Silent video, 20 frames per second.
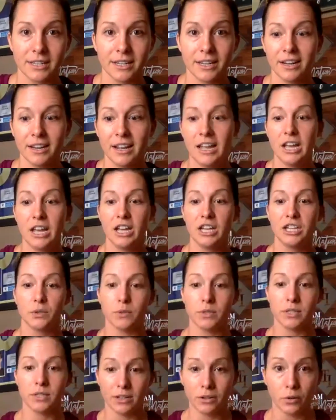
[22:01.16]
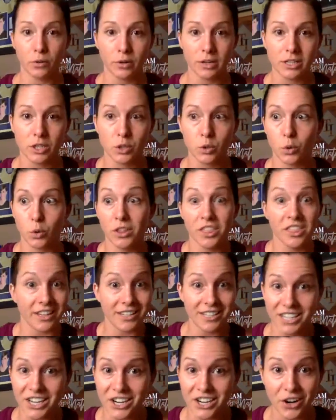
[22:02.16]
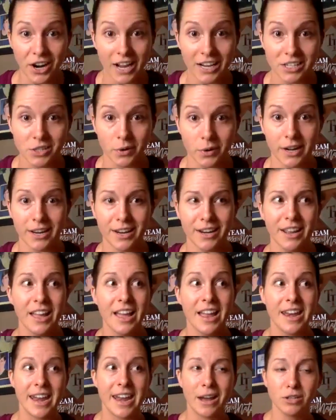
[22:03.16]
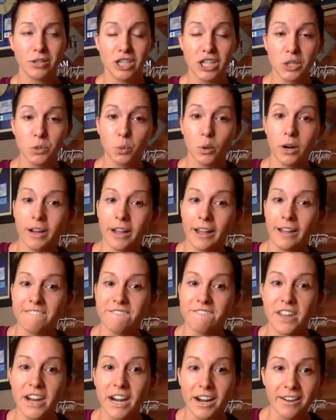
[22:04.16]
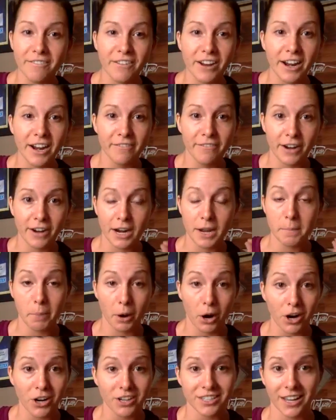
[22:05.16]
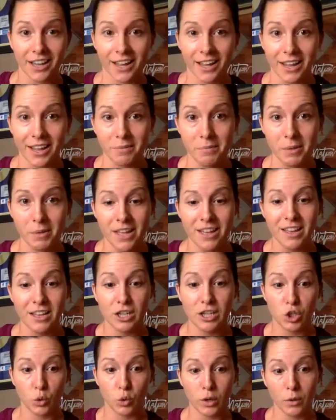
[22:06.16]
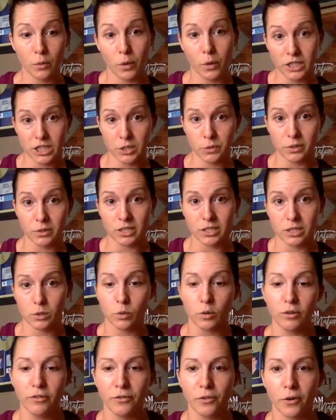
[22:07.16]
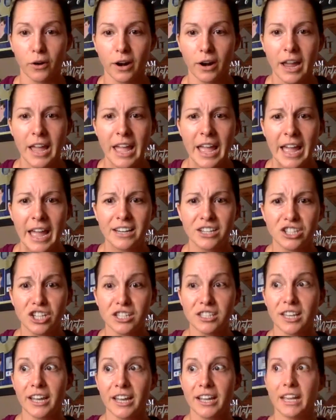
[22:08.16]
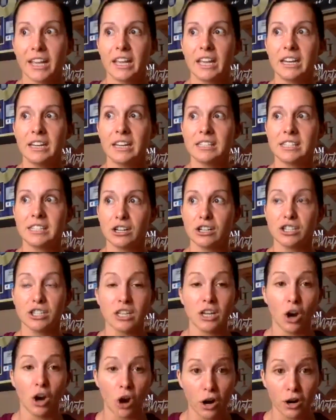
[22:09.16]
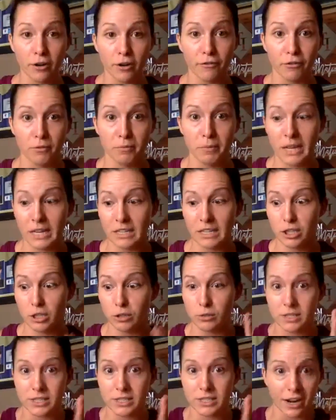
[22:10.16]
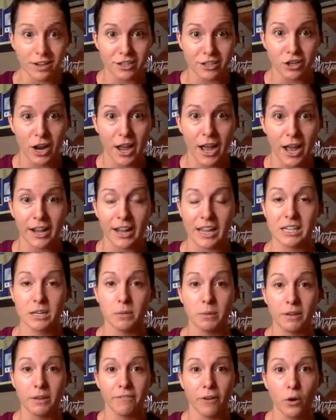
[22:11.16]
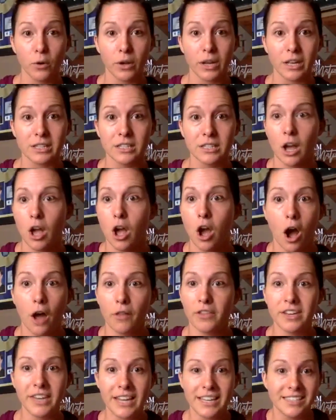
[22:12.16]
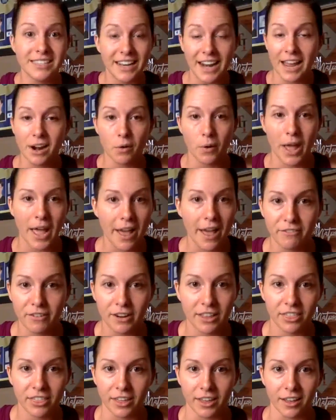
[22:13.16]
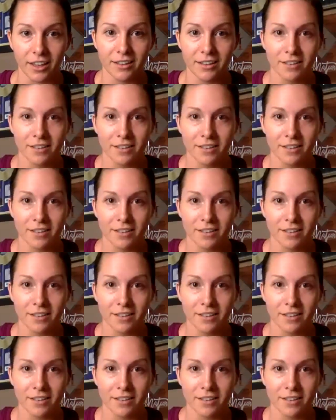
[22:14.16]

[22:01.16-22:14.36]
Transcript: it. She was still going to school. Then she graduated. Now she's working very, very, very part-time, doing what she went to school for. And she's like, it is seriously harder for me to stay on track and to be focused on the days that I don't have anything.